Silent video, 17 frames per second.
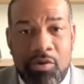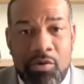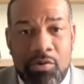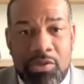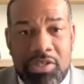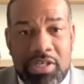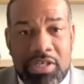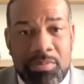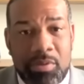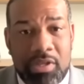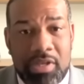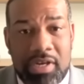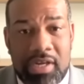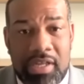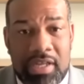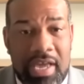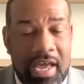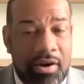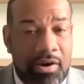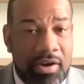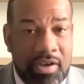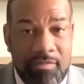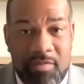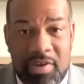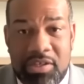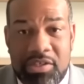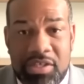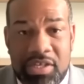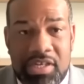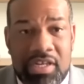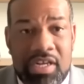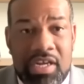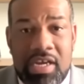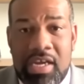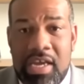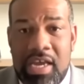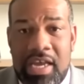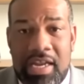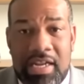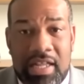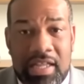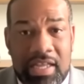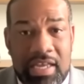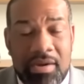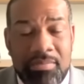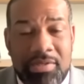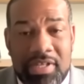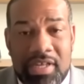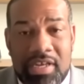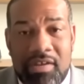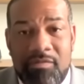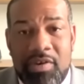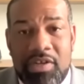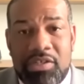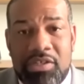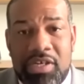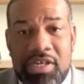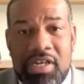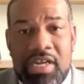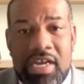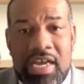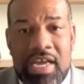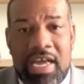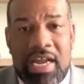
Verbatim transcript: of who she is politically at her convention and in the lead up to the convention.